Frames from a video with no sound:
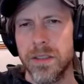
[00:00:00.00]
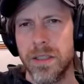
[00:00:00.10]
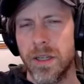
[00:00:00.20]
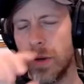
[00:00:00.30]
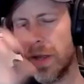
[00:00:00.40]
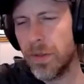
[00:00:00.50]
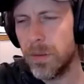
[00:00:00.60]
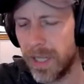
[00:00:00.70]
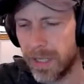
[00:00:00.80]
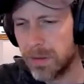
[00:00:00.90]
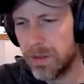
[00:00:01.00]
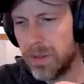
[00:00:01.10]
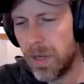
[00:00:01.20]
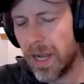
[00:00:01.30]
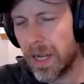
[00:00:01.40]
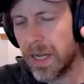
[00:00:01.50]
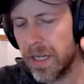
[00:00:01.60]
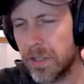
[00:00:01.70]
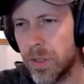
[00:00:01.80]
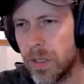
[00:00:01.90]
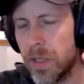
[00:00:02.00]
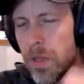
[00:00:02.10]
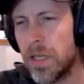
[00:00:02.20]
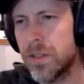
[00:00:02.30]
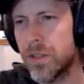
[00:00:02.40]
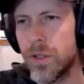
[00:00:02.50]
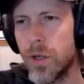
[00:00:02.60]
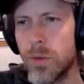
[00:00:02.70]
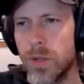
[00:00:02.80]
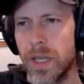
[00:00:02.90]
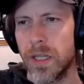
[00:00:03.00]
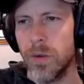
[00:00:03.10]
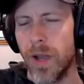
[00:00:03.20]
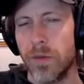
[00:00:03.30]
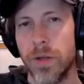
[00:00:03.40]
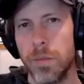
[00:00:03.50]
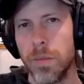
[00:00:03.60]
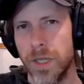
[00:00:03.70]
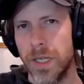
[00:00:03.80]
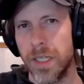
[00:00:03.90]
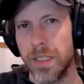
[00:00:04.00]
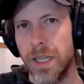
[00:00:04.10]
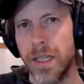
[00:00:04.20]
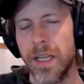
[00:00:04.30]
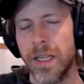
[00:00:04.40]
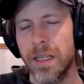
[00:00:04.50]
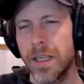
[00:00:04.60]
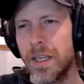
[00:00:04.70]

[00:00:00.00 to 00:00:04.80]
around the iGuide entry on that page to show that you haven't uploaded any data yet.